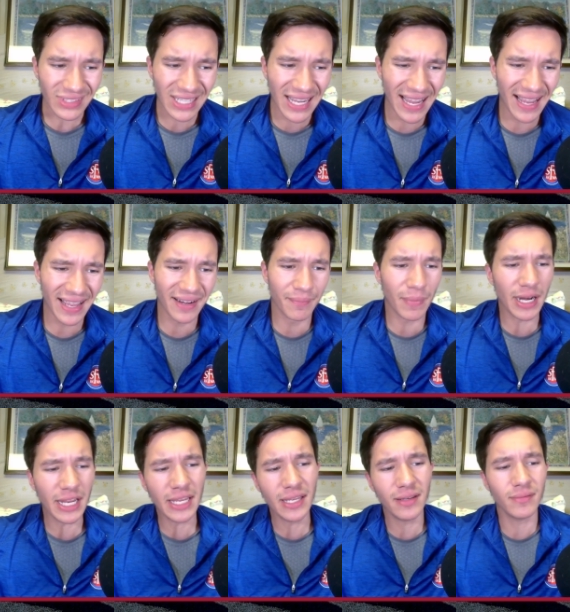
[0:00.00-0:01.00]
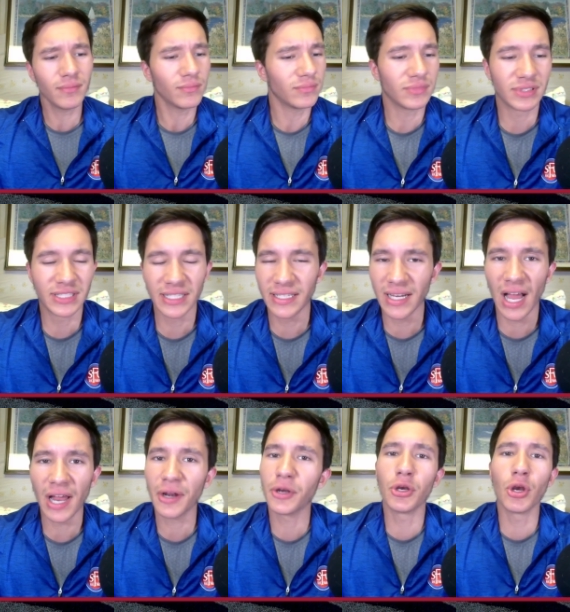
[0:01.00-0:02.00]
And many did
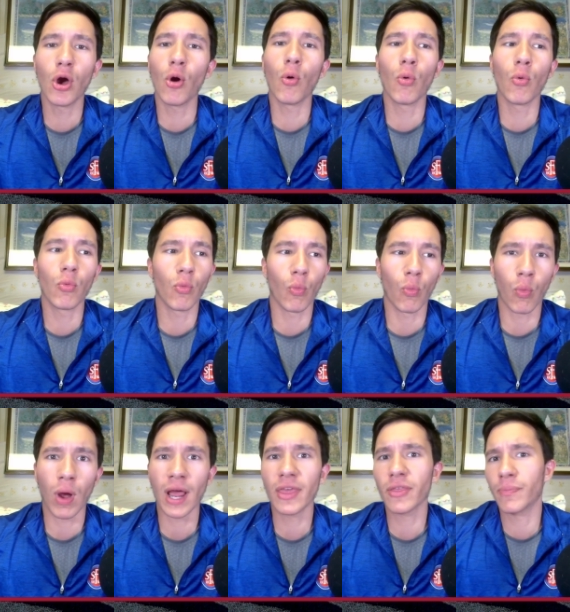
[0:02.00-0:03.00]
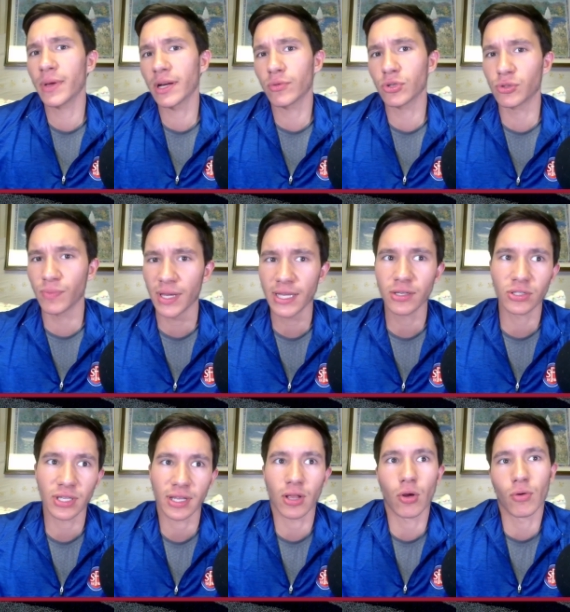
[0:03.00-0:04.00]
not know why the pick was made. It's
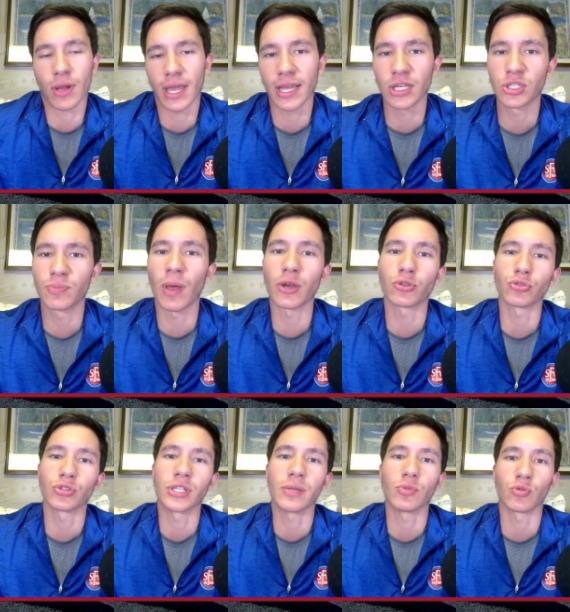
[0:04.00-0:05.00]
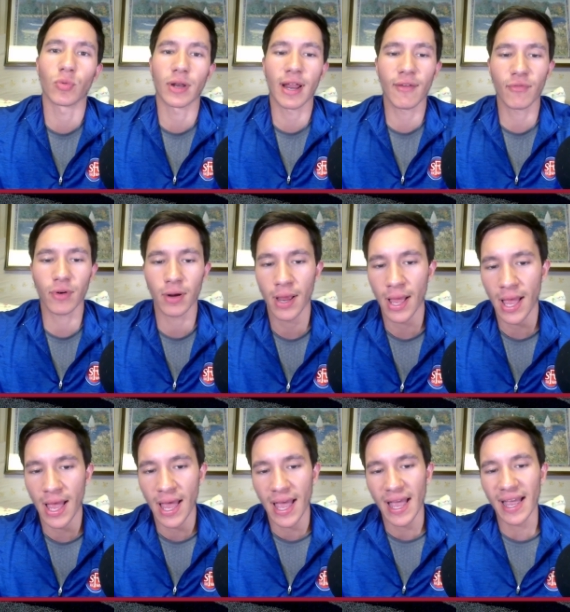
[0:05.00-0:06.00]
like, okay, special teams, whatever.
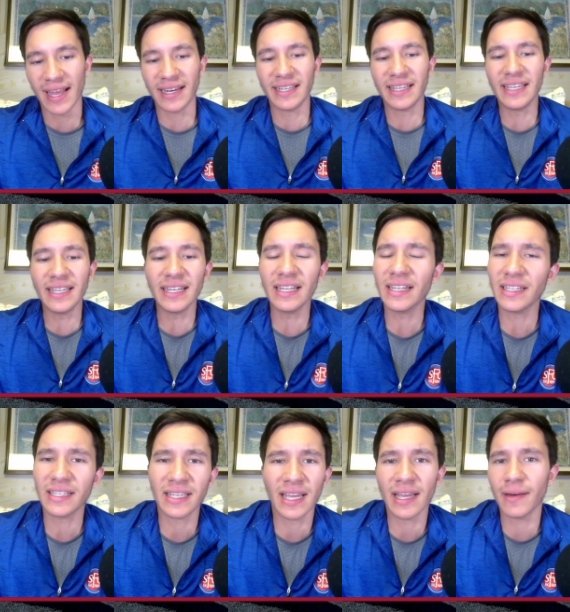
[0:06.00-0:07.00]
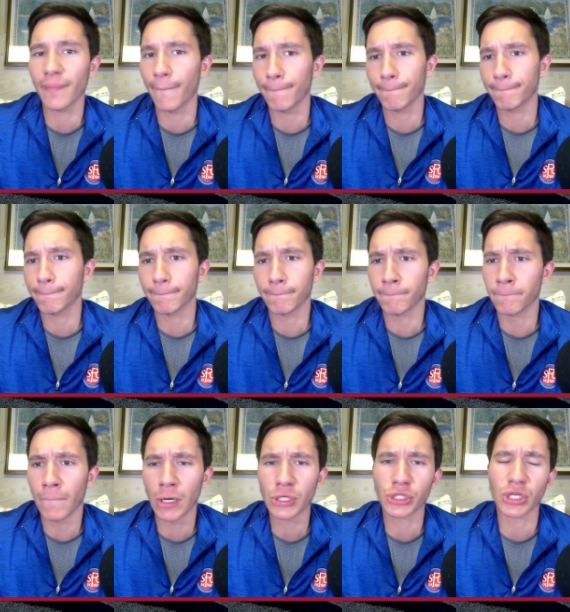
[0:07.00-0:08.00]
And he didn't get
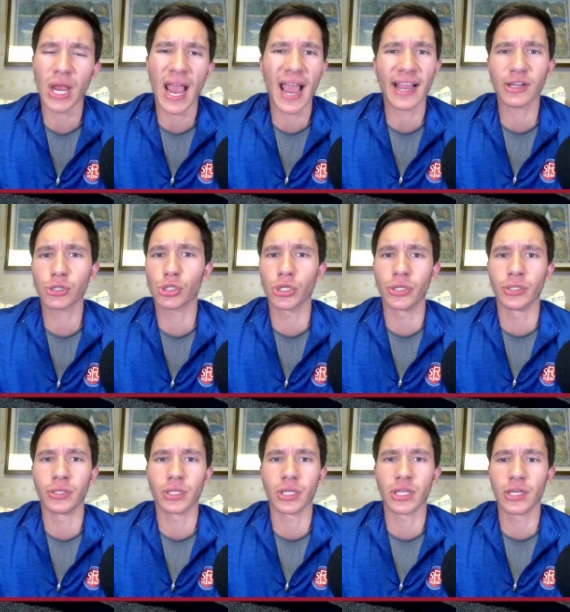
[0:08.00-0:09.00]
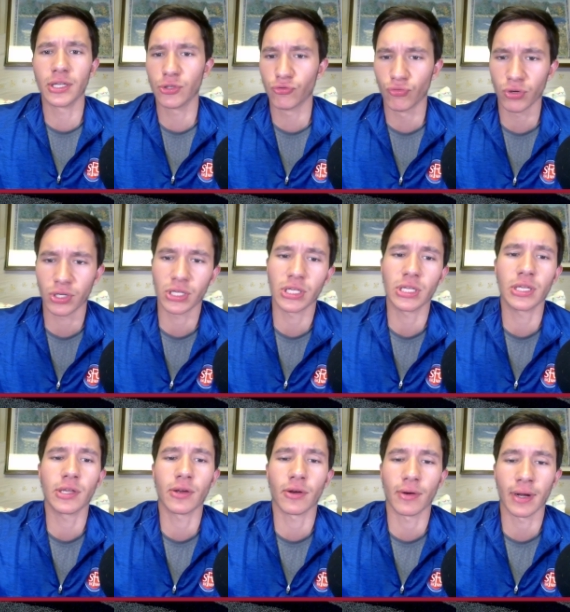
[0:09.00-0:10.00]
much action in his rookie
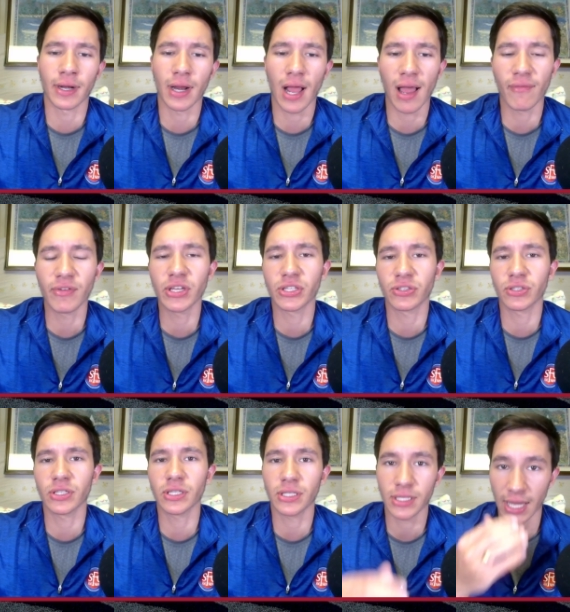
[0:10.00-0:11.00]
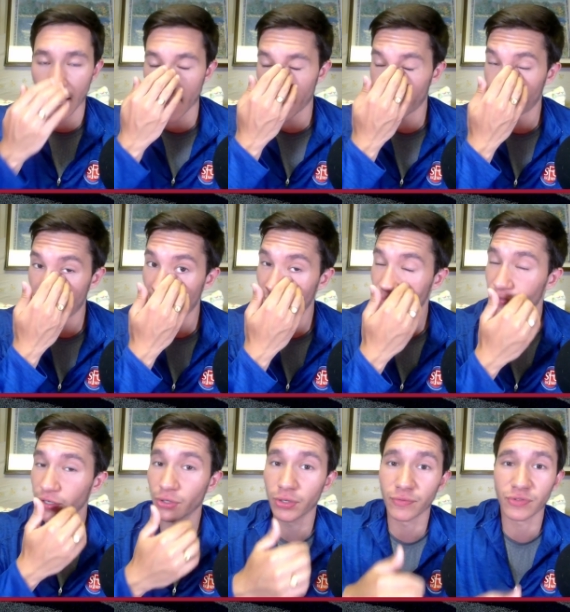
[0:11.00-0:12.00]
year. And obviously you had a
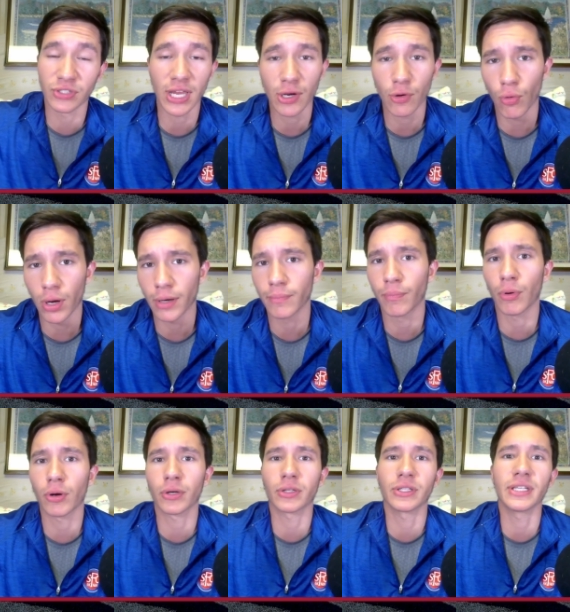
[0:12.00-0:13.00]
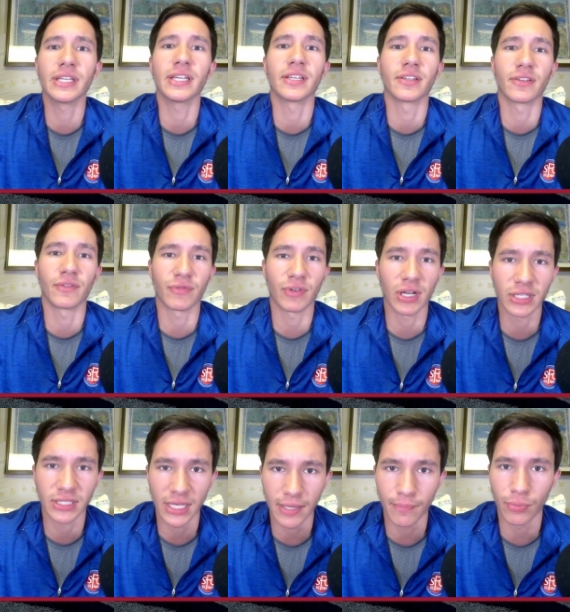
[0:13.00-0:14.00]
backfield of Saquon Barkley and
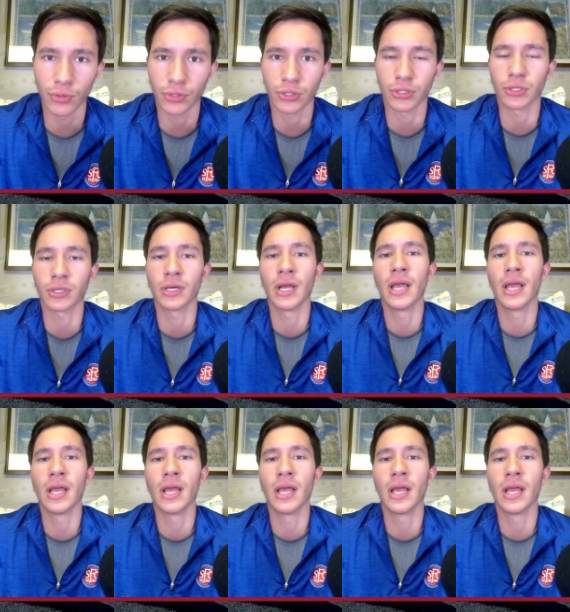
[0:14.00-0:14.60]
Devontae Booker